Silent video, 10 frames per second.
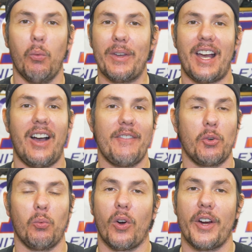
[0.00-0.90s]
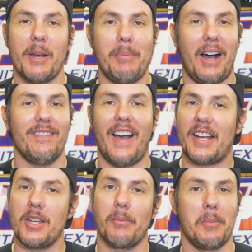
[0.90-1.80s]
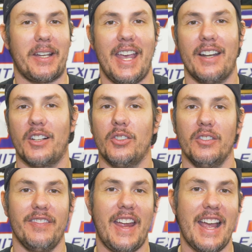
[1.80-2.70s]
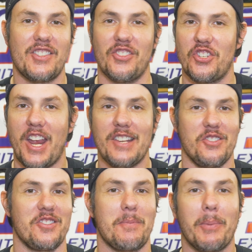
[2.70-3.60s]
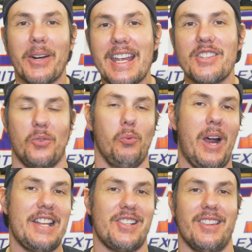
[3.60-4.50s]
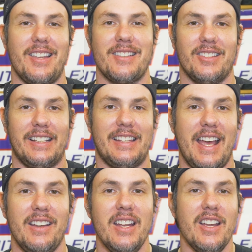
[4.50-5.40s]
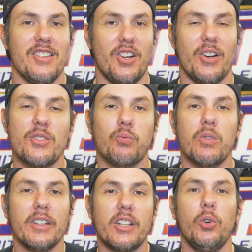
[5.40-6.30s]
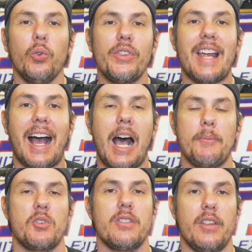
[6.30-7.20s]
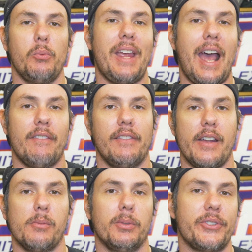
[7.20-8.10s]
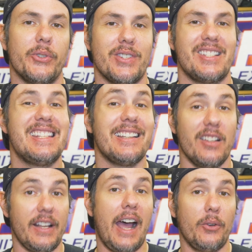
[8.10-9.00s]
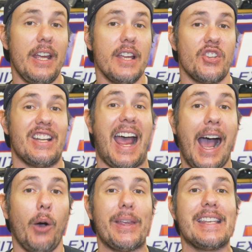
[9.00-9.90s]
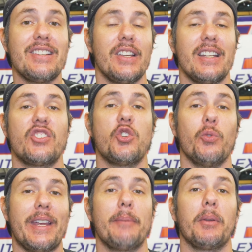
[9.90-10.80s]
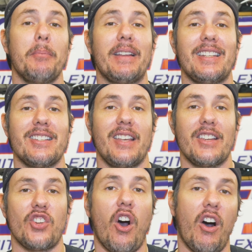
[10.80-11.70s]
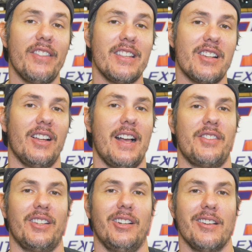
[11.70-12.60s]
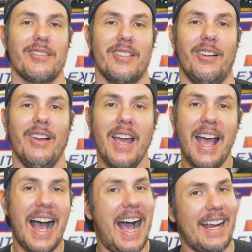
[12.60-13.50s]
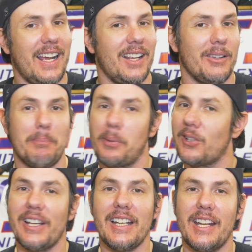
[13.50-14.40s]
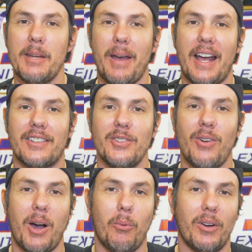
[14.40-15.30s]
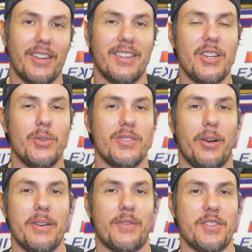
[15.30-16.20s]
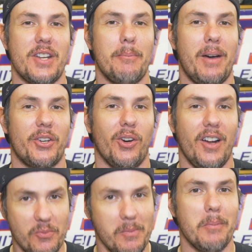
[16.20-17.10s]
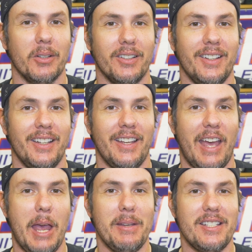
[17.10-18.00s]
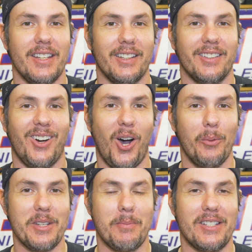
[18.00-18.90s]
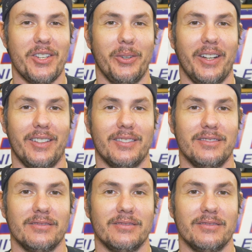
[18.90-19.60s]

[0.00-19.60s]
without having to worry about vacuum or mechanical advance and changing springs and weights and things like that. So it's really cool the options that we have available to us nowadays and how easy it is to implement these things on these classic cars. So I got plenty to get back to. I want to thank you as always for stopping by the garage. Remember, ABT, always be tuning.